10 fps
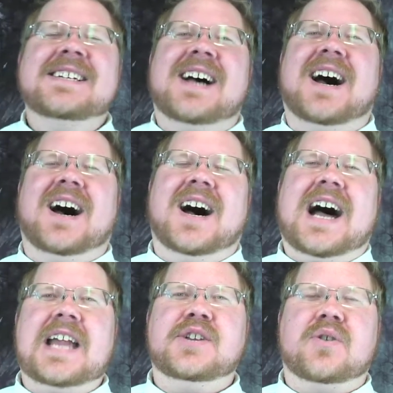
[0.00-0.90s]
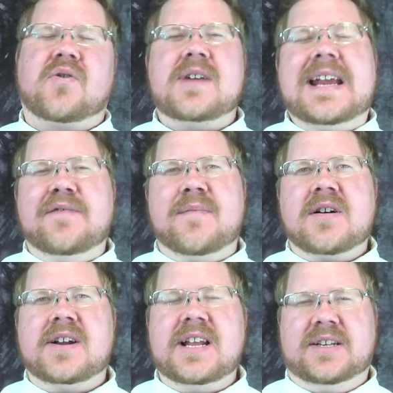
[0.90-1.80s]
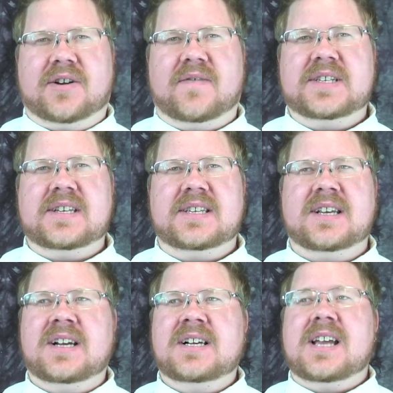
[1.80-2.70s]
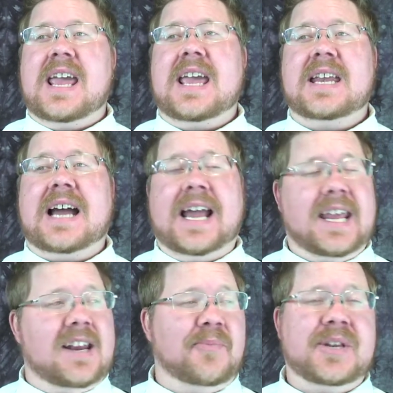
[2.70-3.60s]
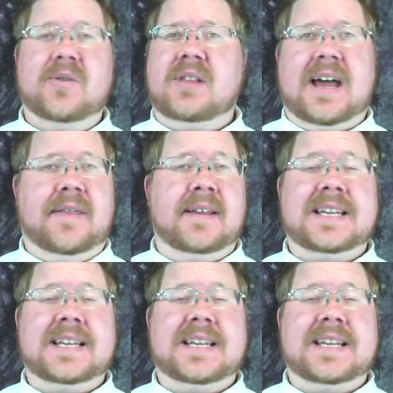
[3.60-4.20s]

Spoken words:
I do creative marketing services, and I can help you do a lot of things.